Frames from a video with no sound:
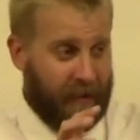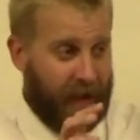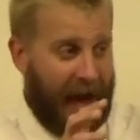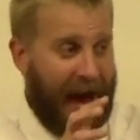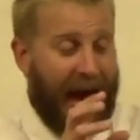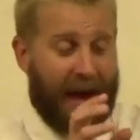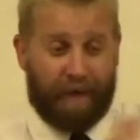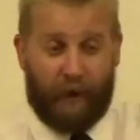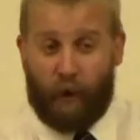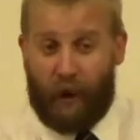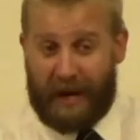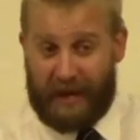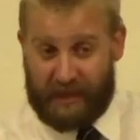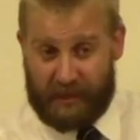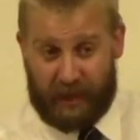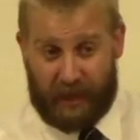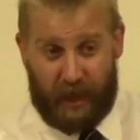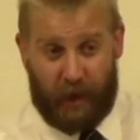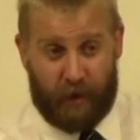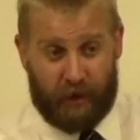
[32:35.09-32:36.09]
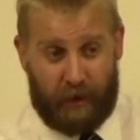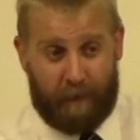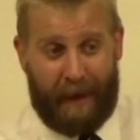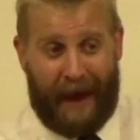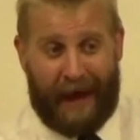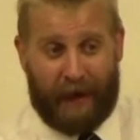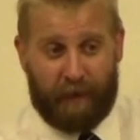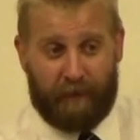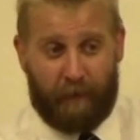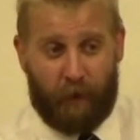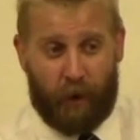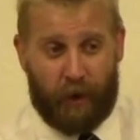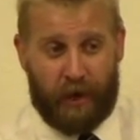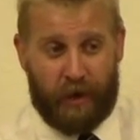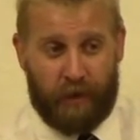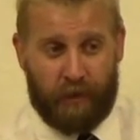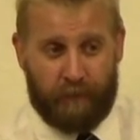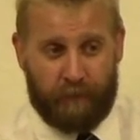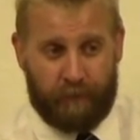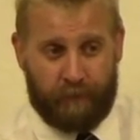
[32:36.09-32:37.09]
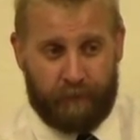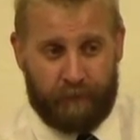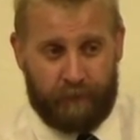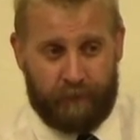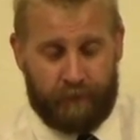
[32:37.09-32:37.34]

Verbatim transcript: I've already secured the battle for you,